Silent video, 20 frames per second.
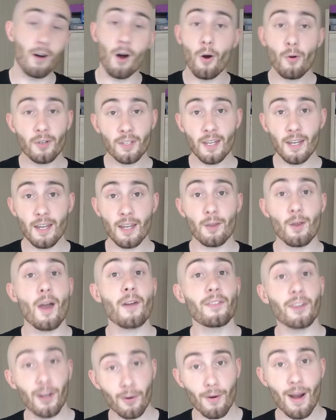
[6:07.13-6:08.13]
Okay, you
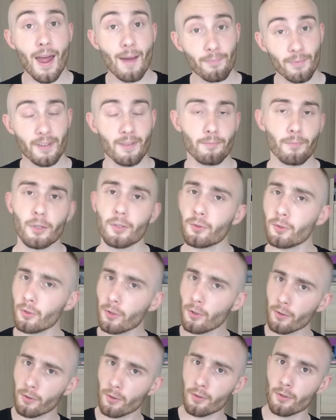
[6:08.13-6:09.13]
have a grappling, but
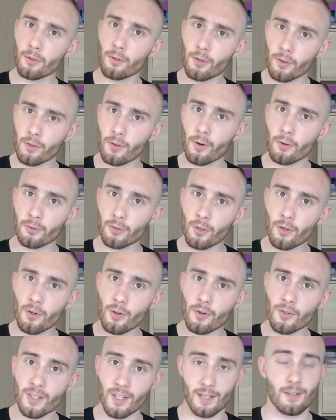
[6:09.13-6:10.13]
you don't know how to
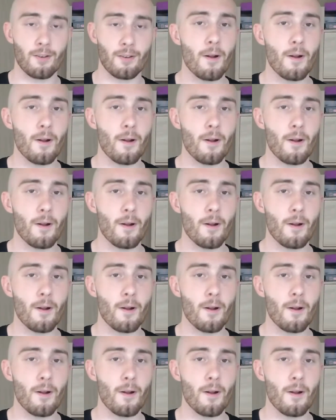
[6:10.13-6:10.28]
use it,